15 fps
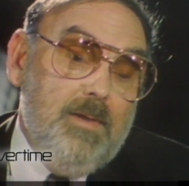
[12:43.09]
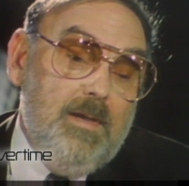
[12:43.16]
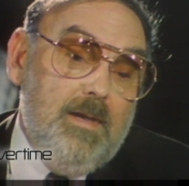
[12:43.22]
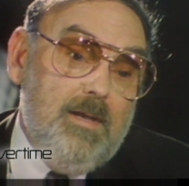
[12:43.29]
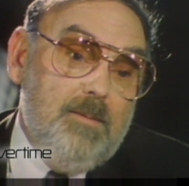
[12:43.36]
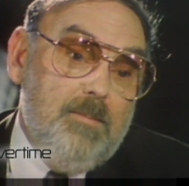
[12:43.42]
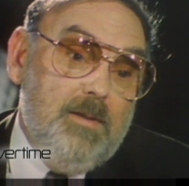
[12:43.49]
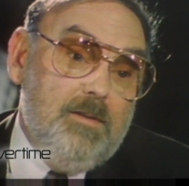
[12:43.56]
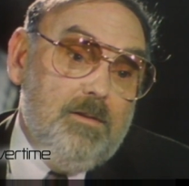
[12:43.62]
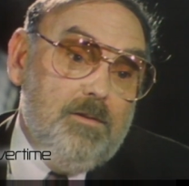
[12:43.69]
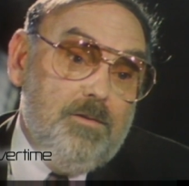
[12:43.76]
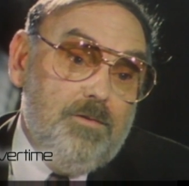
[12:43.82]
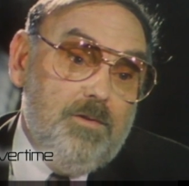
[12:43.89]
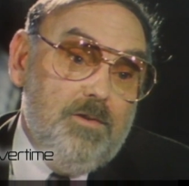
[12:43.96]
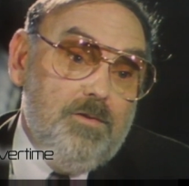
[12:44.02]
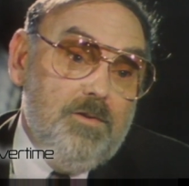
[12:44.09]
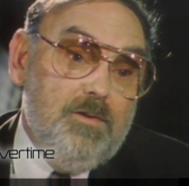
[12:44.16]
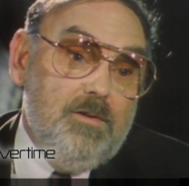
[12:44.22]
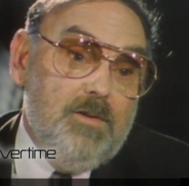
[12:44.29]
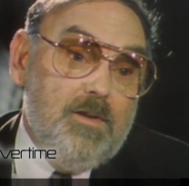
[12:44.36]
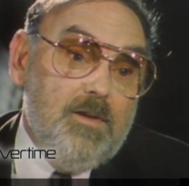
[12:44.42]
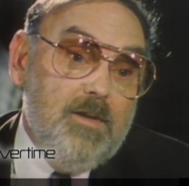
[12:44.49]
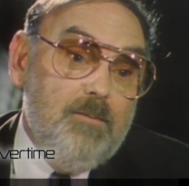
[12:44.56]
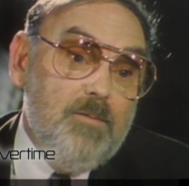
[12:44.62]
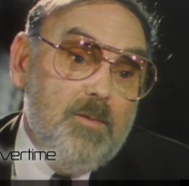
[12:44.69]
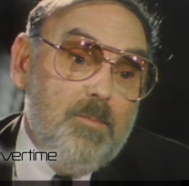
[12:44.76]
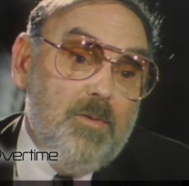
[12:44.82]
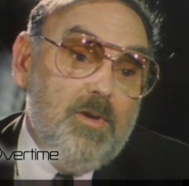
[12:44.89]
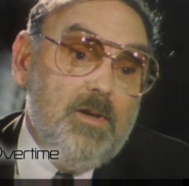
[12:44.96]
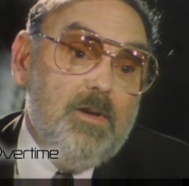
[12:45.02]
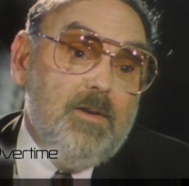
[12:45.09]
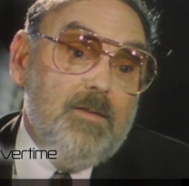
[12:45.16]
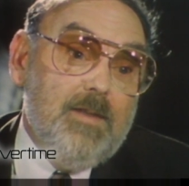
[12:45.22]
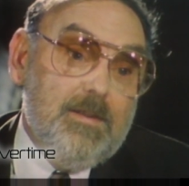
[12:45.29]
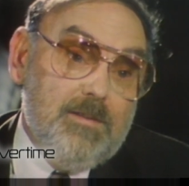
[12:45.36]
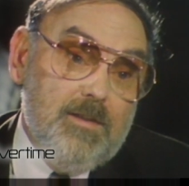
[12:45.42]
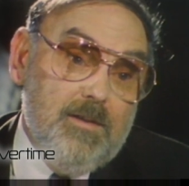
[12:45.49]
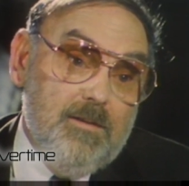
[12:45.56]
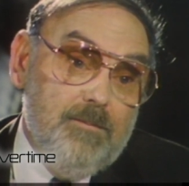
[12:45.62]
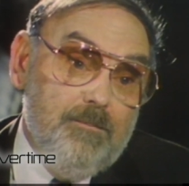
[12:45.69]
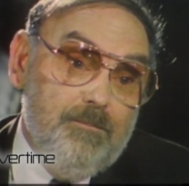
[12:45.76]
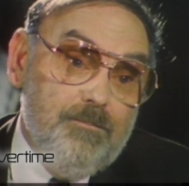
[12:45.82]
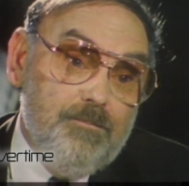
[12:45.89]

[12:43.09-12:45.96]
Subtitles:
He had to make the decision to give him the money or not to give him.